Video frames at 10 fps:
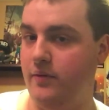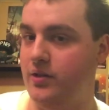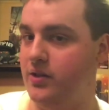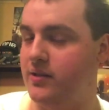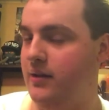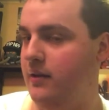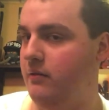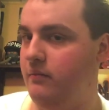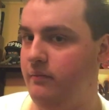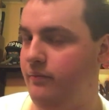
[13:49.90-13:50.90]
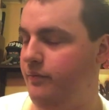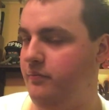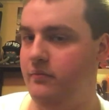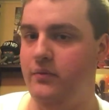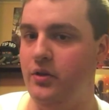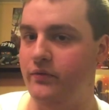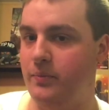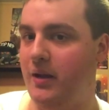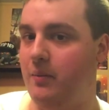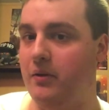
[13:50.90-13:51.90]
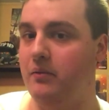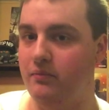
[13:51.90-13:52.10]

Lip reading: Just saying. Don't have to pay me.